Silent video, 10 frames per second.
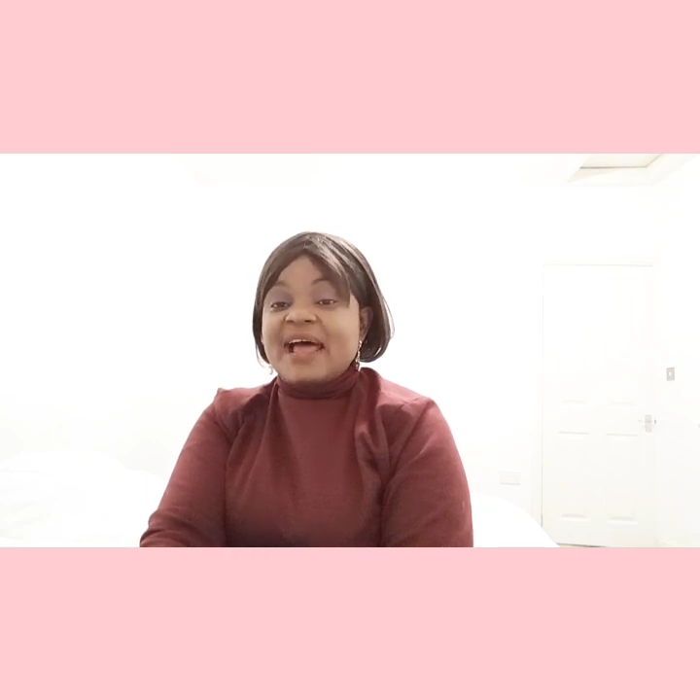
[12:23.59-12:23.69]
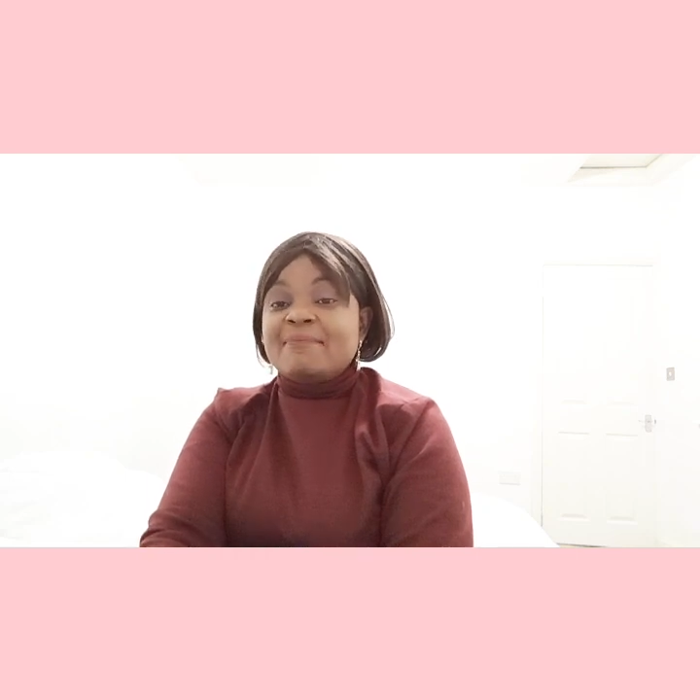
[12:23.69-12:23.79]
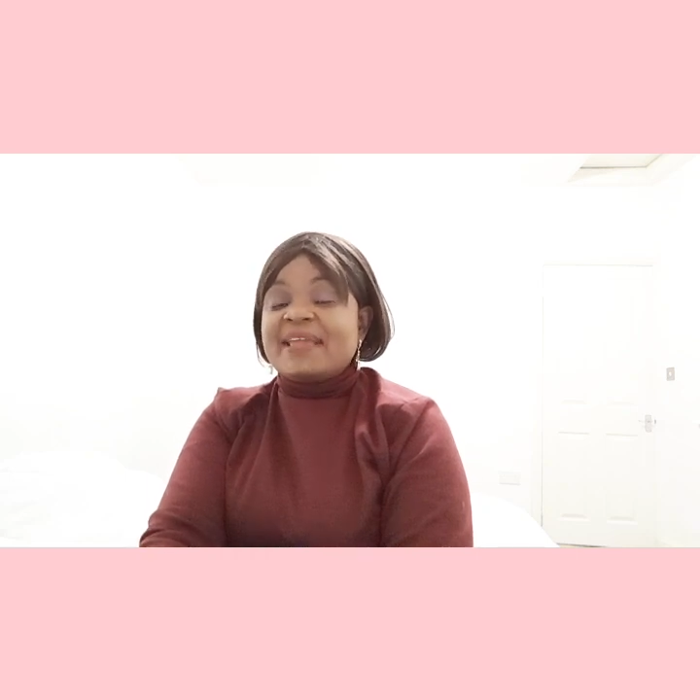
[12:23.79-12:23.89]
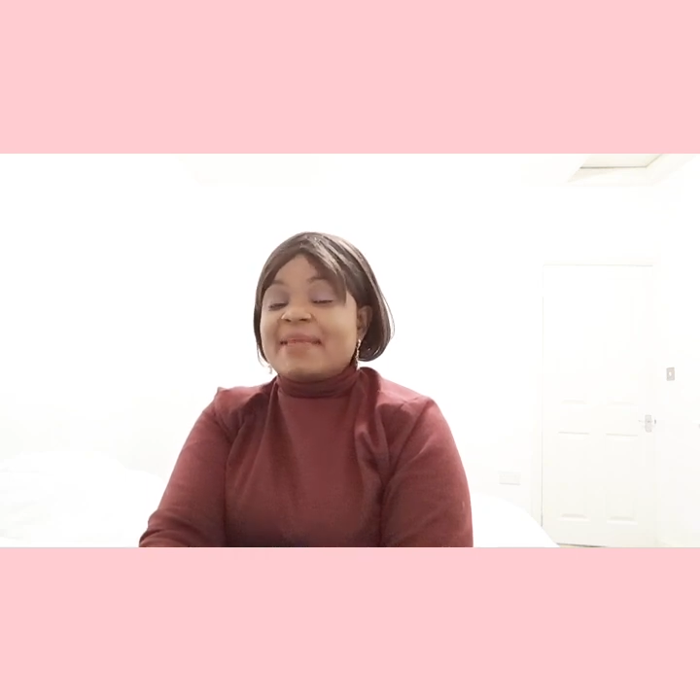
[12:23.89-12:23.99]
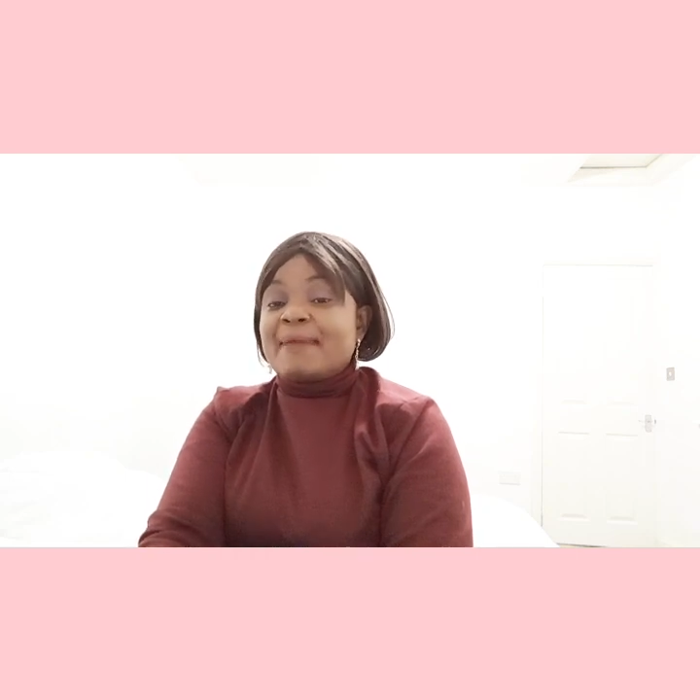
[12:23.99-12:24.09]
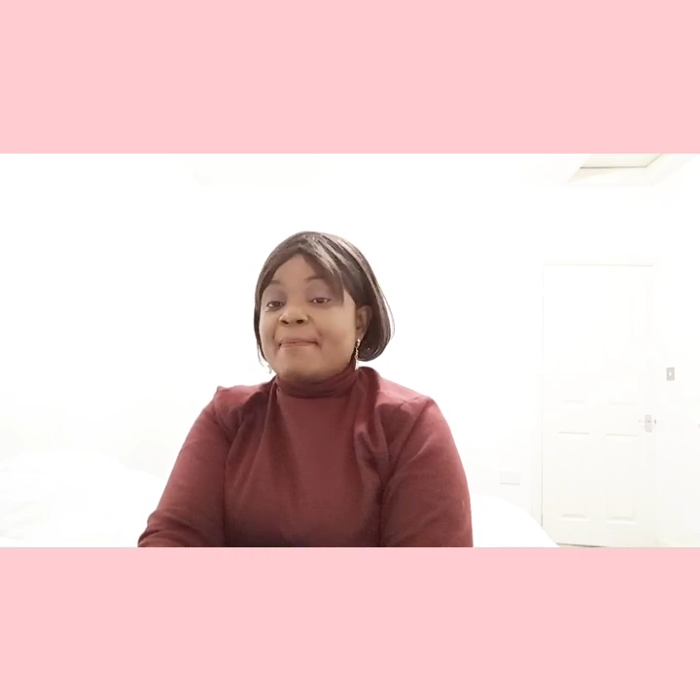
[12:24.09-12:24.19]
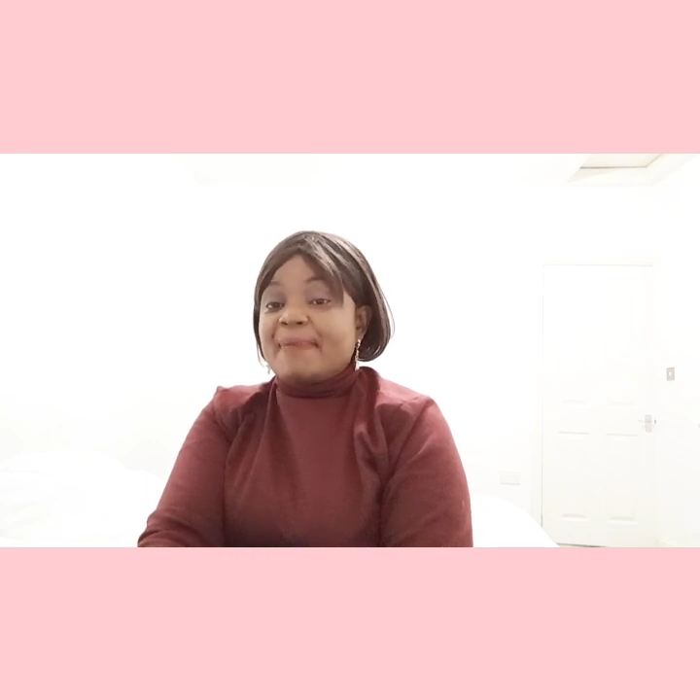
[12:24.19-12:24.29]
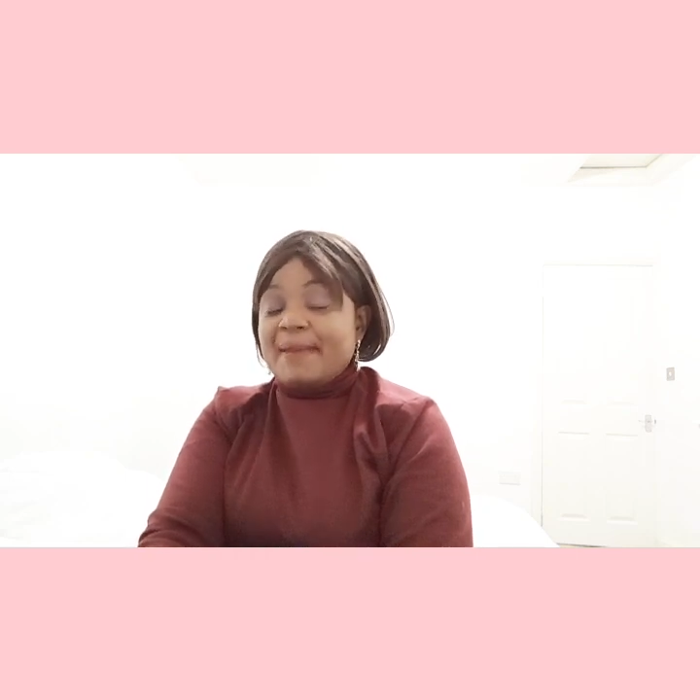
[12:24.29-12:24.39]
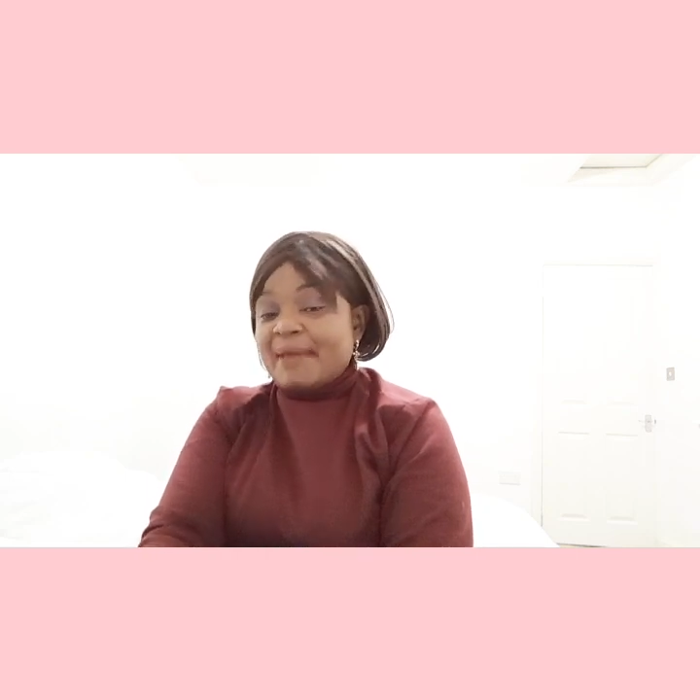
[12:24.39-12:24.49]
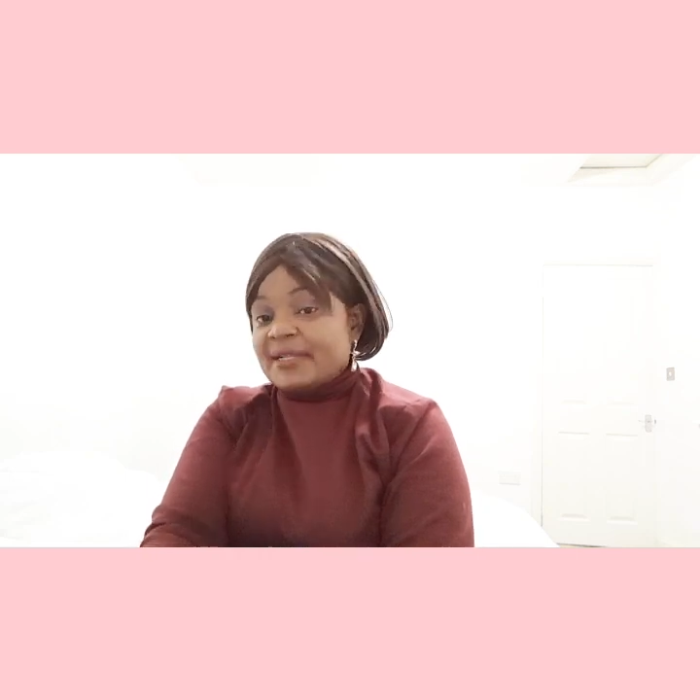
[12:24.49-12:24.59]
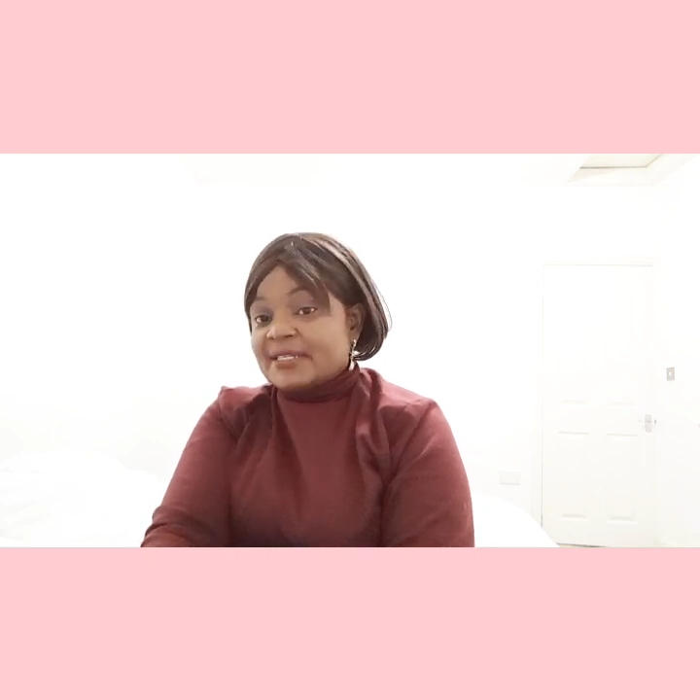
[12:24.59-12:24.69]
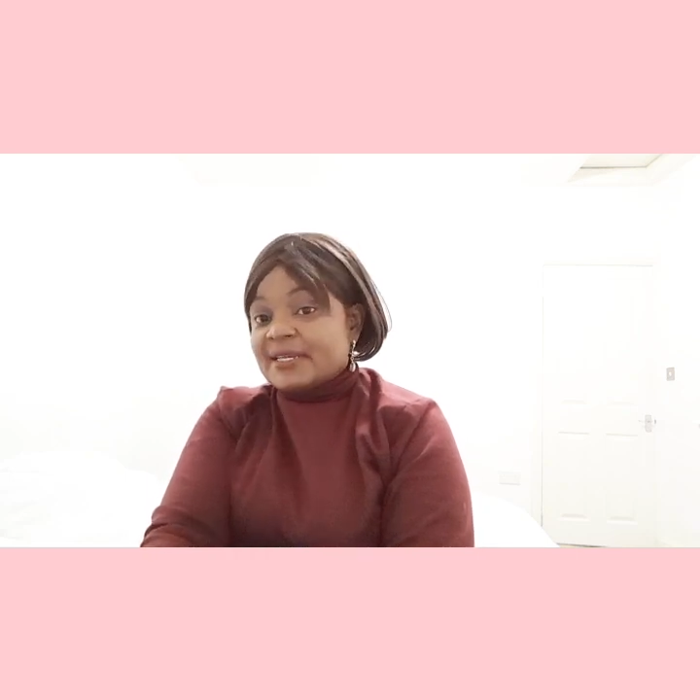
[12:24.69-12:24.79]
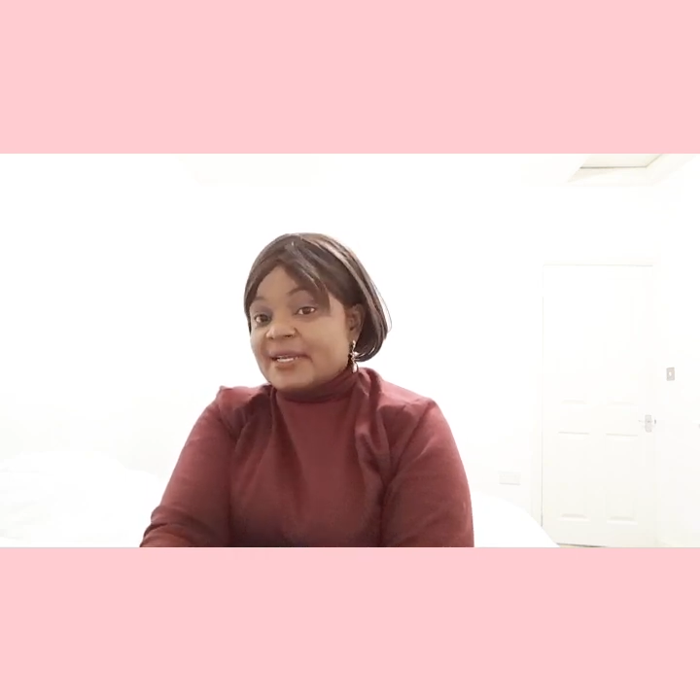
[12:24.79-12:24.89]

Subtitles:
I'm making my payment,